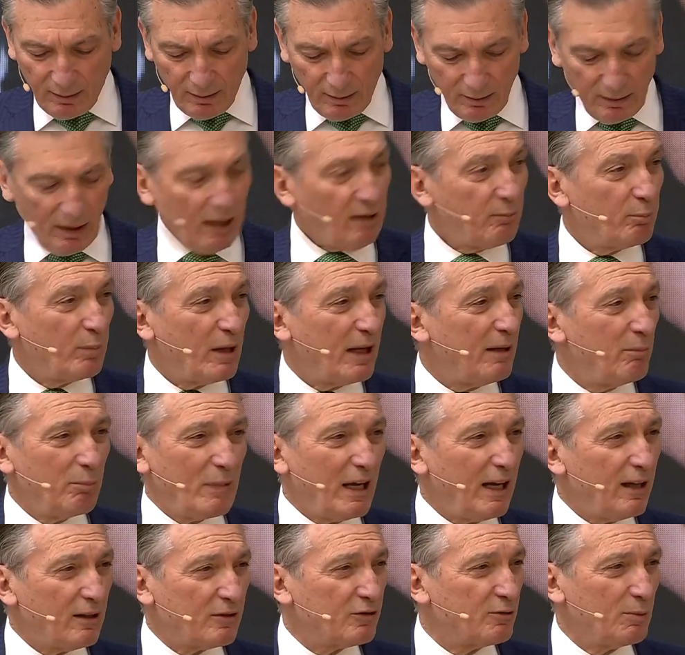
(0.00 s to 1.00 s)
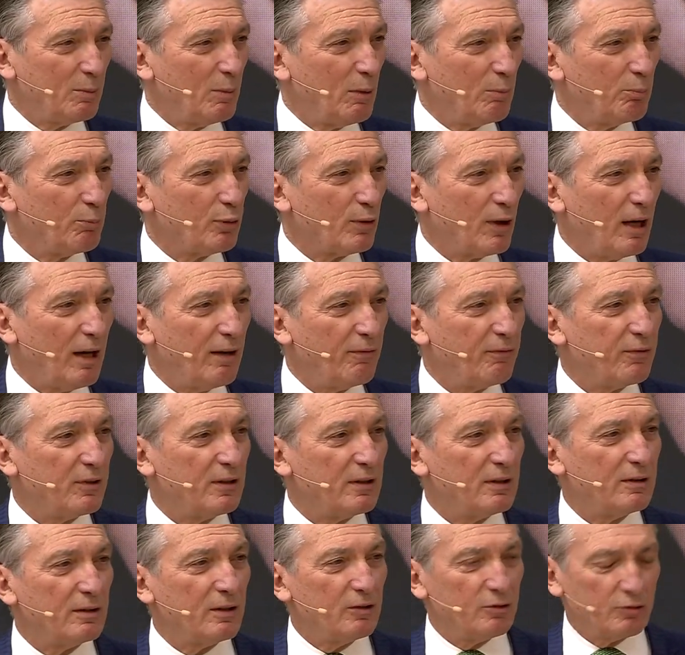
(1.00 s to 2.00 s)
not by maximum profit
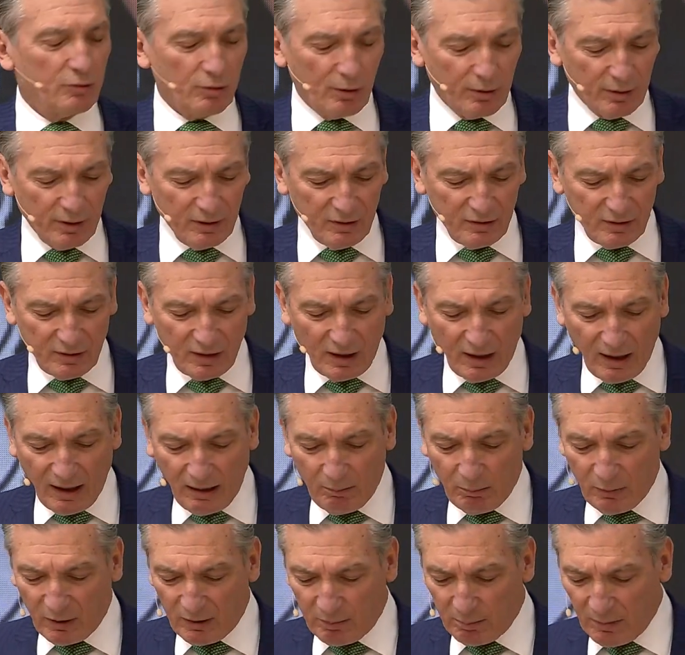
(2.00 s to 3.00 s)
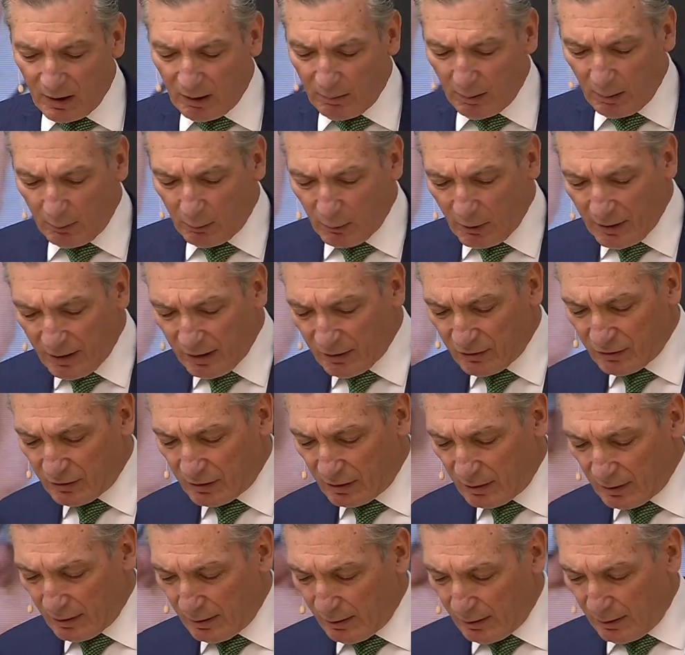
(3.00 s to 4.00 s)
in the shortest time with minimum risk.
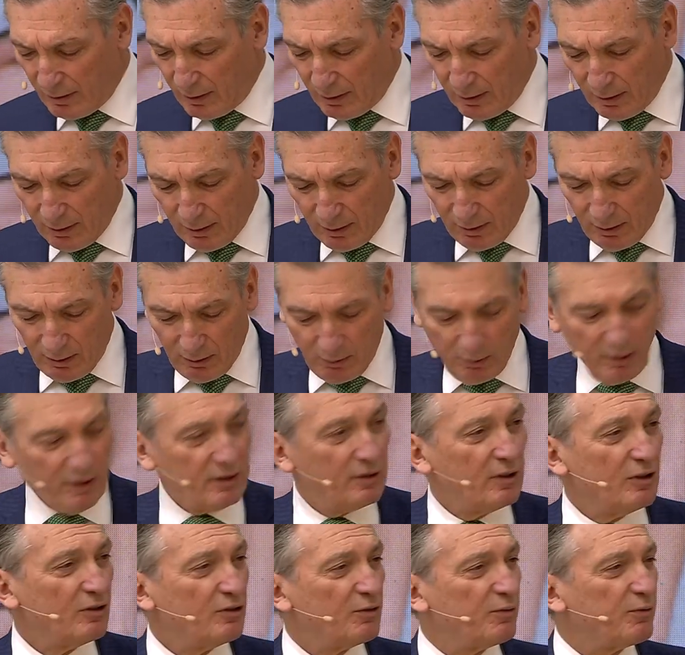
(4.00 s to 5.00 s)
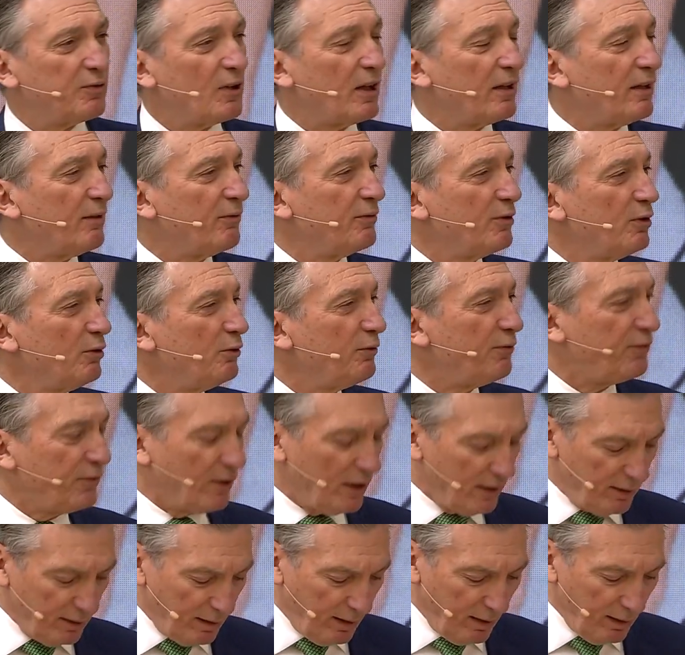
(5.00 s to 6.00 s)
With this flood of new
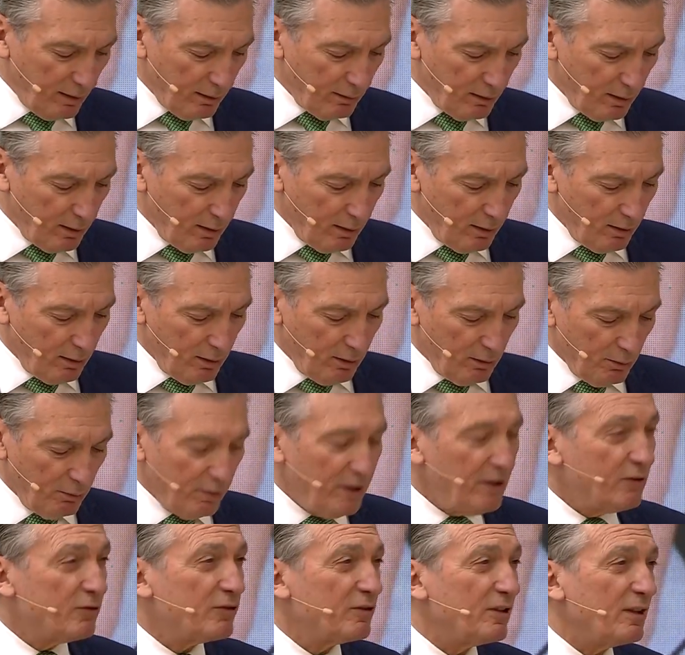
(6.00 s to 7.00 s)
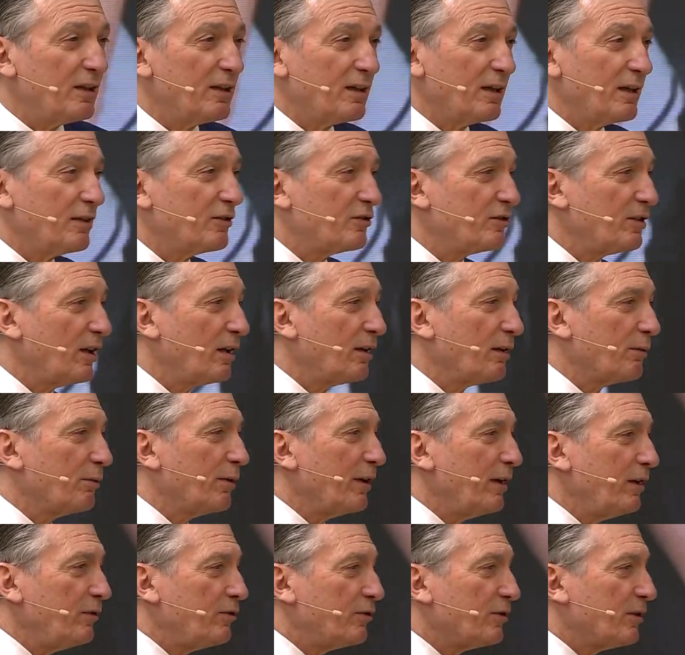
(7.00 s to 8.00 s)
funding, we'd see an
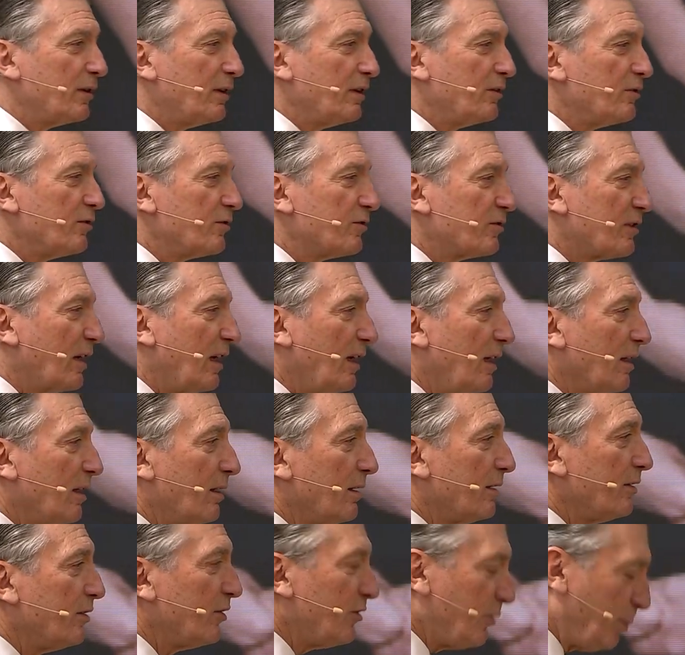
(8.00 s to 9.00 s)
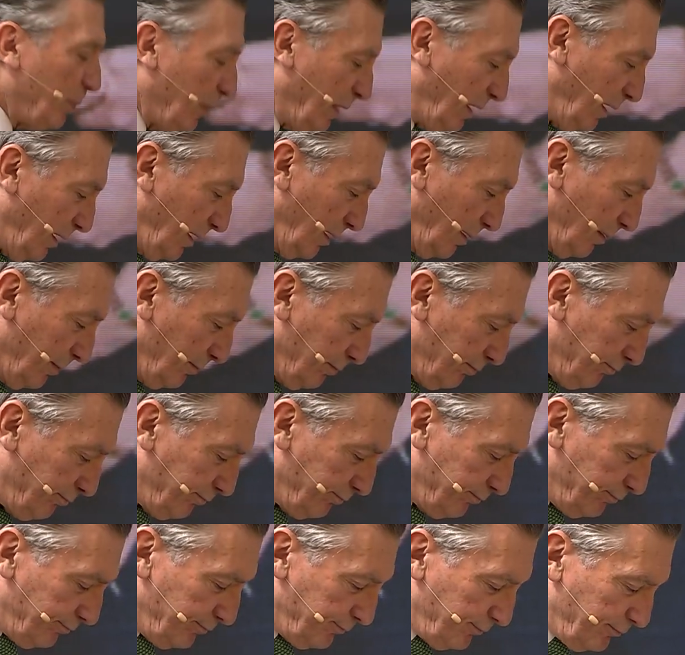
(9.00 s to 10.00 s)
acceleration in scale and speed.
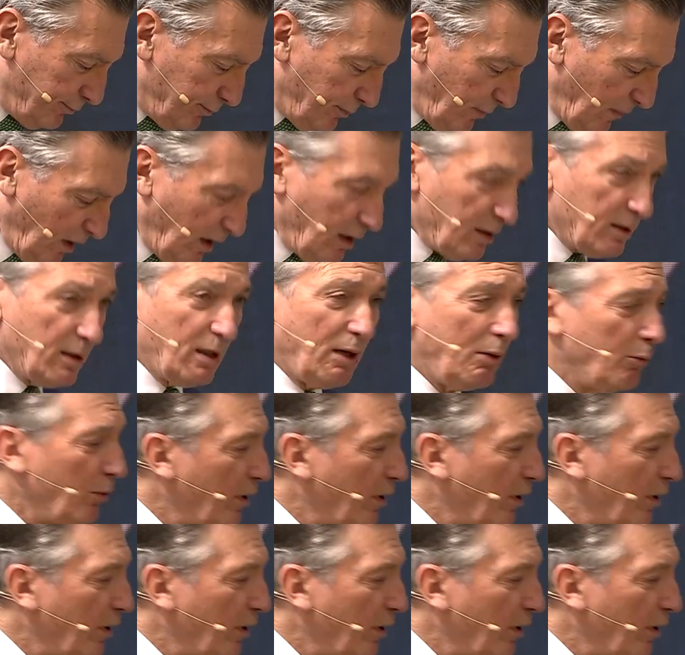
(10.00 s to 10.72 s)
Now, I